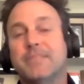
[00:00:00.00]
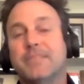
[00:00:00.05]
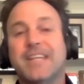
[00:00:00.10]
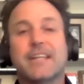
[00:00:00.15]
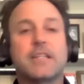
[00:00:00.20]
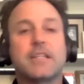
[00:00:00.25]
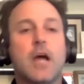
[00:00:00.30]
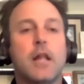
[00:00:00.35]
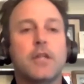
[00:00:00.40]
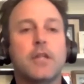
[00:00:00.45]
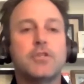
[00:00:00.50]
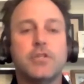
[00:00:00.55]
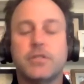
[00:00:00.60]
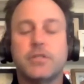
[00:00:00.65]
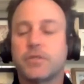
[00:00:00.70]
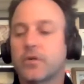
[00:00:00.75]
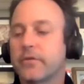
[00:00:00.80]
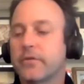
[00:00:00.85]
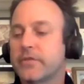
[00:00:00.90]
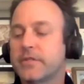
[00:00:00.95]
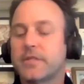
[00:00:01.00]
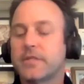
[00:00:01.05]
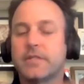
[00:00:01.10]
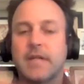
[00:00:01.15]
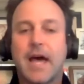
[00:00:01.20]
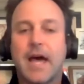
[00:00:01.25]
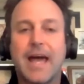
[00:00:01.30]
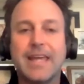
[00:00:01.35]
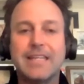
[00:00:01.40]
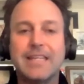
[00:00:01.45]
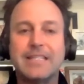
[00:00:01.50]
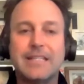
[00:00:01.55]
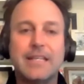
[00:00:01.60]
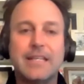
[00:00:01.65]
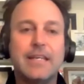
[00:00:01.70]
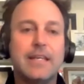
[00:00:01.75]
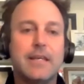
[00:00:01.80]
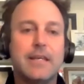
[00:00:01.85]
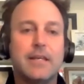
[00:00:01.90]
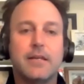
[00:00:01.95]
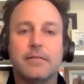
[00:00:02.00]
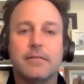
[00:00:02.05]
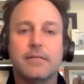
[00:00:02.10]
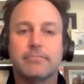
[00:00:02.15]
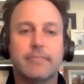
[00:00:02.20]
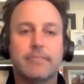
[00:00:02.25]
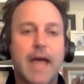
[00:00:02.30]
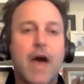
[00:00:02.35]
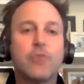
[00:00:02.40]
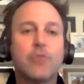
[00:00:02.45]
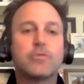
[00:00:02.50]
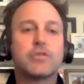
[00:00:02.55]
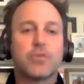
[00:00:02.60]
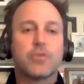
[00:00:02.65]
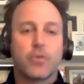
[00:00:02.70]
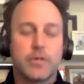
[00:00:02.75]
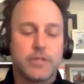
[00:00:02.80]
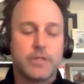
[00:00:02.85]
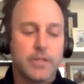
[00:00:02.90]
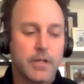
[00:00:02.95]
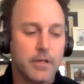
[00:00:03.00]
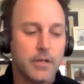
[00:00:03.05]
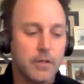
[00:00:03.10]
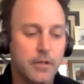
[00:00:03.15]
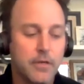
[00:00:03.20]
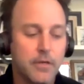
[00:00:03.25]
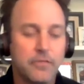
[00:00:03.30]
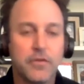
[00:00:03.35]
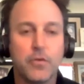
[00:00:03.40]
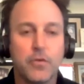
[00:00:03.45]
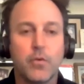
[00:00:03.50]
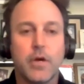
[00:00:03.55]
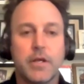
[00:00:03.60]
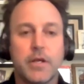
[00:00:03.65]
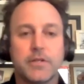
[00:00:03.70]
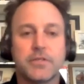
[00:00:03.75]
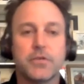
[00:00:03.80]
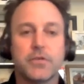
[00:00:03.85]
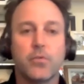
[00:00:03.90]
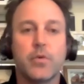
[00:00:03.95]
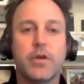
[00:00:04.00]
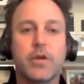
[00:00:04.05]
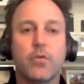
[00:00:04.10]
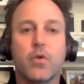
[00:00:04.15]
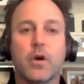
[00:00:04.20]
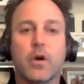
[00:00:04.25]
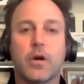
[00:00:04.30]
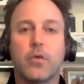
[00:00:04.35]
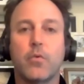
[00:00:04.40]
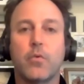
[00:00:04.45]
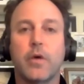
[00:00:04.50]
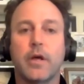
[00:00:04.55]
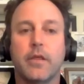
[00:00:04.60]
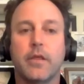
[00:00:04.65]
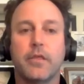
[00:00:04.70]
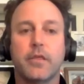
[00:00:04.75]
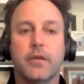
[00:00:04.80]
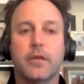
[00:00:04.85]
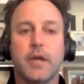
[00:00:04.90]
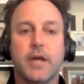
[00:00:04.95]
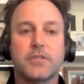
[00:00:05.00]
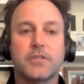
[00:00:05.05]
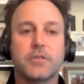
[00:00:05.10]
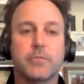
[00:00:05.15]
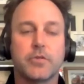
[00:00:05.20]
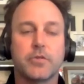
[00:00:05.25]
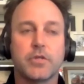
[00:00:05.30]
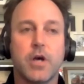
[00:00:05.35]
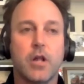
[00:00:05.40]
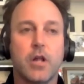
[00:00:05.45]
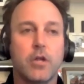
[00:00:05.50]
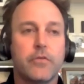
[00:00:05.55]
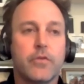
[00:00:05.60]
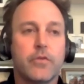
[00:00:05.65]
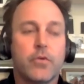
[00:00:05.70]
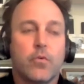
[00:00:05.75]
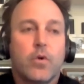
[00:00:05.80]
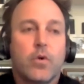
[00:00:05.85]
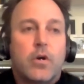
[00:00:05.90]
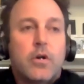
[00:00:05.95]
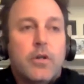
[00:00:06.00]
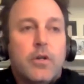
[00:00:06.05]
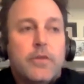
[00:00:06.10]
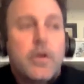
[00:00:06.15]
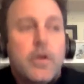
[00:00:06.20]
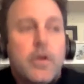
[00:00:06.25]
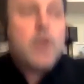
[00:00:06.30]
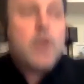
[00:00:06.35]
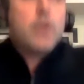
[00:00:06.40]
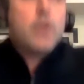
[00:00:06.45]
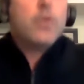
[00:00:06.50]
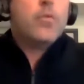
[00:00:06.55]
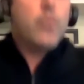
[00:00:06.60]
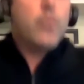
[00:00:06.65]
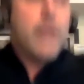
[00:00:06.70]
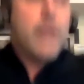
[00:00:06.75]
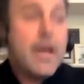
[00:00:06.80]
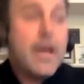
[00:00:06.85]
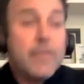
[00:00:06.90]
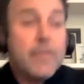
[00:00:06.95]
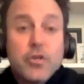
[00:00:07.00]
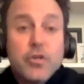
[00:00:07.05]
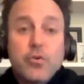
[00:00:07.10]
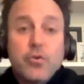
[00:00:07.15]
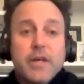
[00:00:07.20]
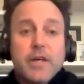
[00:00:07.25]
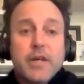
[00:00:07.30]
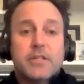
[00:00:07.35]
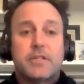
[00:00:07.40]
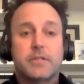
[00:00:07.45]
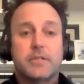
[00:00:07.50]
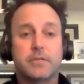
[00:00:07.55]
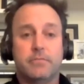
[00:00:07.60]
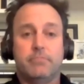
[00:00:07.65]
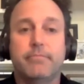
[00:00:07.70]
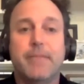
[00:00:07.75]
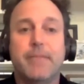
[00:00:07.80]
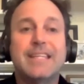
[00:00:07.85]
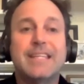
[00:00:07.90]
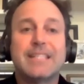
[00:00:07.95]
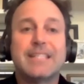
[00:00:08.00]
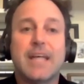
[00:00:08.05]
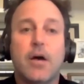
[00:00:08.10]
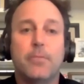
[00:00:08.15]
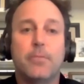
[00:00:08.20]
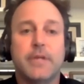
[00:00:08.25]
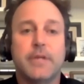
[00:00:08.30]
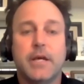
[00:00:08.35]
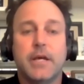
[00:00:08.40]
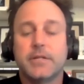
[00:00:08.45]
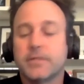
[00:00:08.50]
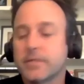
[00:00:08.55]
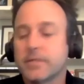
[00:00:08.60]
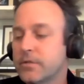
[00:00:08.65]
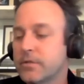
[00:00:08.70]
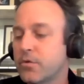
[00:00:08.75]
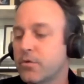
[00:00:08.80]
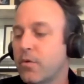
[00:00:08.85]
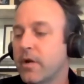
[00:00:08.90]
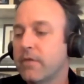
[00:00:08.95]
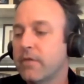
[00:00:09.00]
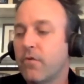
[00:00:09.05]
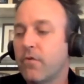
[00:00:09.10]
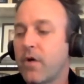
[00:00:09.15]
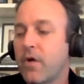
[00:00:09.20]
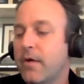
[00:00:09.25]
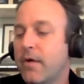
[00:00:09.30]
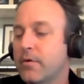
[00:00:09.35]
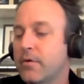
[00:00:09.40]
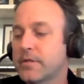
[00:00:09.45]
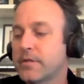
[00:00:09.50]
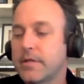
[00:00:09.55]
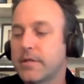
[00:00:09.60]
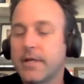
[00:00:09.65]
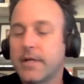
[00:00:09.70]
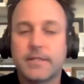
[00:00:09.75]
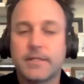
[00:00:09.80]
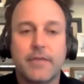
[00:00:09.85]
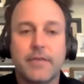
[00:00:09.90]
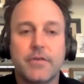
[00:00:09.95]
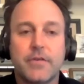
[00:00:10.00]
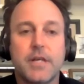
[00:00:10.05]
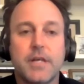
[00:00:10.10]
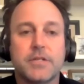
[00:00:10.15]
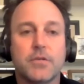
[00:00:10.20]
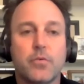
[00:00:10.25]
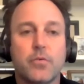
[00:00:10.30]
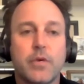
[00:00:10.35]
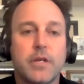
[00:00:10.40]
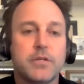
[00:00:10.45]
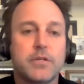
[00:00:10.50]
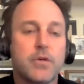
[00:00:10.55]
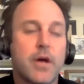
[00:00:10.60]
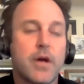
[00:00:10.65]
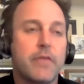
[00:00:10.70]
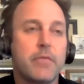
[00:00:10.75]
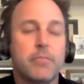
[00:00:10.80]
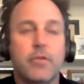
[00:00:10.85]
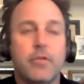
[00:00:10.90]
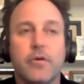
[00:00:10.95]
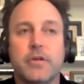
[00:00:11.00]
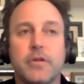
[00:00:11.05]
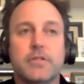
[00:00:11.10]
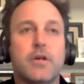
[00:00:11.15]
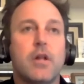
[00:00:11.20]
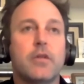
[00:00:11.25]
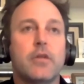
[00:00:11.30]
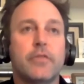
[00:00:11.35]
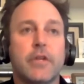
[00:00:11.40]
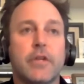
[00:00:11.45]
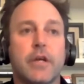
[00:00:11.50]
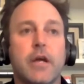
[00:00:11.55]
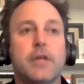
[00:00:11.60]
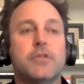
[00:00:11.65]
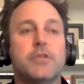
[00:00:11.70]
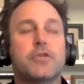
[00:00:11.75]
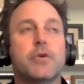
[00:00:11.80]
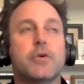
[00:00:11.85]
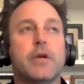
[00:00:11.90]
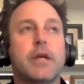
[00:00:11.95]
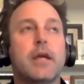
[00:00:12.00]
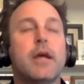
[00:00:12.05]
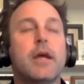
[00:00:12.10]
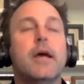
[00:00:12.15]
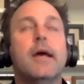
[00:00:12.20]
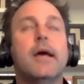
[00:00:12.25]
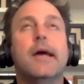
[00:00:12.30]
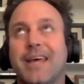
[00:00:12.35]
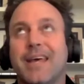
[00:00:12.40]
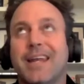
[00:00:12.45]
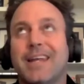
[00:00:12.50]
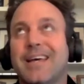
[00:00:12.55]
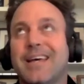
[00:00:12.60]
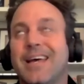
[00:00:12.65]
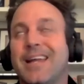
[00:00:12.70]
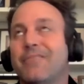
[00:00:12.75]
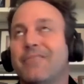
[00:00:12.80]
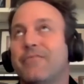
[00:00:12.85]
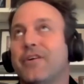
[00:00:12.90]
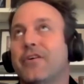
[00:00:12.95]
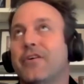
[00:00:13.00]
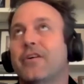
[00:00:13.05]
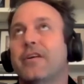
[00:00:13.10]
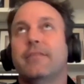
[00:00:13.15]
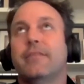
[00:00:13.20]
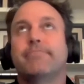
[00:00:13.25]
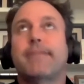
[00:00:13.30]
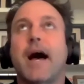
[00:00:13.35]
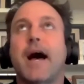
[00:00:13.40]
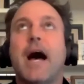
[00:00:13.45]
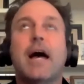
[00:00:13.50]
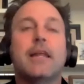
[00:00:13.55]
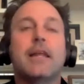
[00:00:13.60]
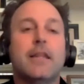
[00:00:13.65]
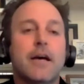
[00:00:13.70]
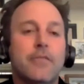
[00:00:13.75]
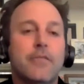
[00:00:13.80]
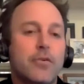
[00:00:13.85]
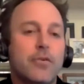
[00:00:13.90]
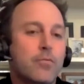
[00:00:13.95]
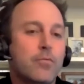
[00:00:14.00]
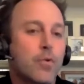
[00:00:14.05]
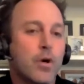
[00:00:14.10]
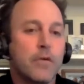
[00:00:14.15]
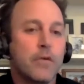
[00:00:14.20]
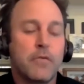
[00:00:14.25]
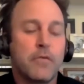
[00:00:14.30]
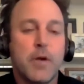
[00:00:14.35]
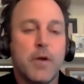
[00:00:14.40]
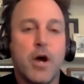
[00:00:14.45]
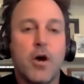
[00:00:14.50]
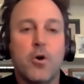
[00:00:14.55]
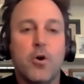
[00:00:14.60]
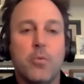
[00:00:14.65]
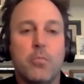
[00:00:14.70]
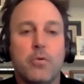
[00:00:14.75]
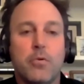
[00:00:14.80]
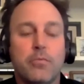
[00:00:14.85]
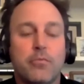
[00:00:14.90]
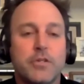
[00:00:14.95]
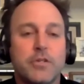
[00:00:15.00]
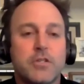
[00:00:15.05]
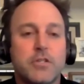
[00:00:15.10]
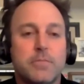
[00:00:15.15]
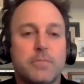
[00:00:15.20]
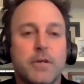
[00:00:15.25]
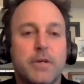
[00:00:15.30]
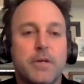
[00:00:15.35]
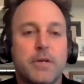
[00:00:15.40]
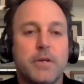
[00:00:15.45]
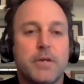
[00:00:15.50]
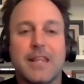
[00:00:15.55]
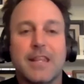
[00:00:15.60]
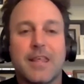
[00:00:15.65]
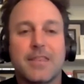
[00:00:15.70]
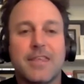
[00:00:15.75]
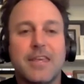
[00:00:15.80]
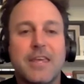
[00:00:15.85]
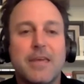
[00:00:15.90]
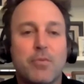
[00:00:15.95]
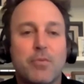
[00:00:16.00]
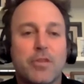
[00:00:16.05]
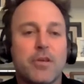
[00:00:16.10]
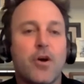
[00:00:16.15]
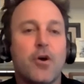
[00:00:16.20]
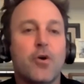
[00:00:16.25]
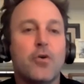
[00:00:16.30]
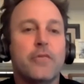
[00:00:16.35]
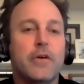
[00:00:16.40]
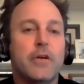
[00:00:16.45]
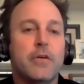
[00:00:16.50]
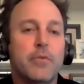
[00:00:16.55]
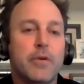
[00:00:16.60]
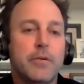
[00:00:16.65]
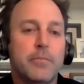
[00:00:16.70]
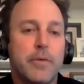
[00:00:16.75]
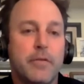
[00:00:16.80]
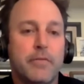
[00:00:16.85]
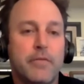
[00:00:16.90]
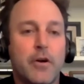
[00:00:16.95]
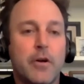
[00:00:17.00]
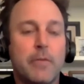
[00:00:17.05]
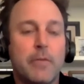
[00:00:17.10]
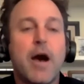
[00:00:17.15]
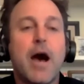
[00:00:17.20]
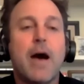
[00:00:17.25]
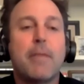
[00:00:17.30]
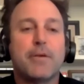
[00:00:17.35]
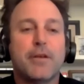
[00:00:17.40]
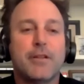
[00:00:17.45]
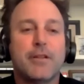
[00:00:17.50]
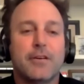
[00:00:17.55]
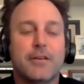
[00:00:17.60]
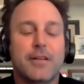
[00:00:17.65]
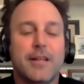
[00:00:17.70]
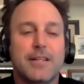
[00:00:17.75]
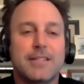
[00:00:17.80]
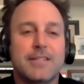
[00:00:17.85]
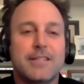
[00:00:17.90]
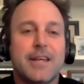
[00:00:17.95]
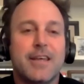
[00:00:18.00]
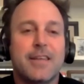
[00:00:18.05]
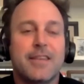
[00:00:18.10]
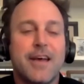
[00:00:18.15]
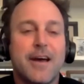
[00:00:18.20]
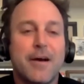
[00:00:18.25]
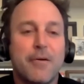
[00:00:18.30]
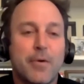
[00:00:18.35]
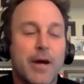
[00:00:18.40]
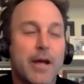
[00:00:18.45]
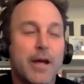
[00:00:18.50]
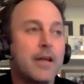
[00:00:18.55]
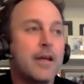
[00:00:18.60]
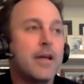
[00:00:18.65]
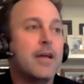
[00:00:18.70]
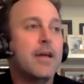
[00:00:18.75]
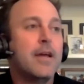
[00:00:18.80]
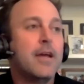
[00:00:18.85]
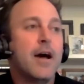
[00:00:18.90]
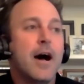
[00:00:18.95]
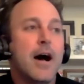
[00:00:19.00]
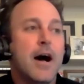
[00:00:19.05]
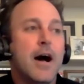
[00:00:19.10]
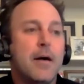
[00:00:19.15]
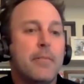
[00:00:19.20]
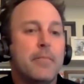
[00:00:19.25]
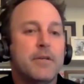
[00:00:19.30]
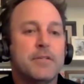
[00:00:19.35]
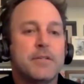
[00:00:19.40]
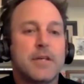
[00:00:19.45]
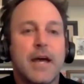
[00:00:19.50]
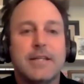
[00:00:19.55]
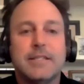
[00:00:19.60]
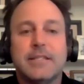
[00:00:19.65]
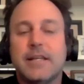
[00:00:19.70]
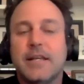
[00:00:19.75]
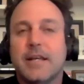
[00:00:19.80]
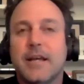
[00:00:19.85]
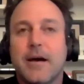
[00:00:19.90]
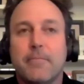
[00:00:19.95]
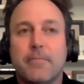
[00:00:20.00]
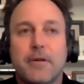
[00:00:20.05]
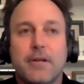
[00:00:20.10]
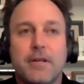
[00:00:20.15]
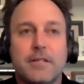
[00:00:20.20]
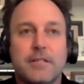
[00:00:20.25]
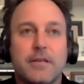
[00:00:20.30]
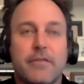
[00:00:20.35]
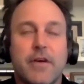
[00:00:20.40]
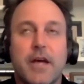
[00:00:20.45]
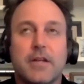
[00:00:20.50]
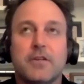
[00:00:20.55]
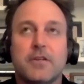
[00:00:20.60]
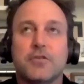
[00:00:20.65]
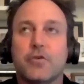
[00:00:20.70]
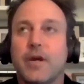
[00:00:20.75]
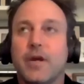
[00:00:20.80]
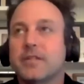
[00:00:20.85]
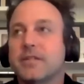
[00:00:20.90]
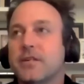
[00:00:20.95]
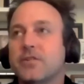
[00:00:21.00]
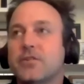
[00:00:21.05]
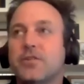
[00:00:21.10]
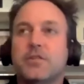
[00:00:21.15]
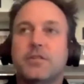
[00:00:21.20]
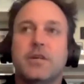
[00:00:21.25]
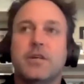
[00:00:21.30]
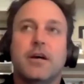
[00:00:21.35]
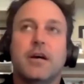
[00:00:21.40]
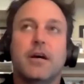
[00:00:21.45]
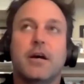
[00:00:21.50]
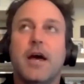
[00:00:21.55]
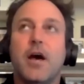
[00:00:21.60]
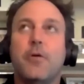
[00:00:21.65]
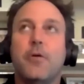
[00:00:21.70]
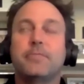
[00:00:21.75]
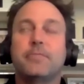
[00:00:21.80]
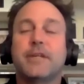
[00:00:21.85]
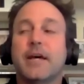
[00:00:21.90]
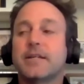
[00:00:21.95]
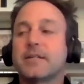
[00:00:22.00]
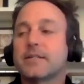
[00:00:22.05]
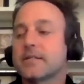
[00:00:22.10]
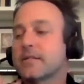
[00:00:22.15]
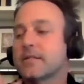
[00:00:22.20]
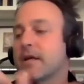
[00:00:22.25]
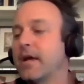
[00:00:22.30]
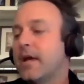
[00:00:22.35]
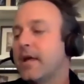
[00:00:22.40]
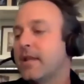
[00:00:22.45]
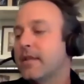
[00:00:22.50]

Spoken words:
Technology services, IT outsourcing, if you will. So we work with customers all over the world. We have a US-based help desk 24 hours a day, 7 days a week. So I have employees all over the country. At a very high level, work from home, which has been kind of the theme with COVID. We've been very popular, let's say it that way, as IT companies have had to transition to help desks.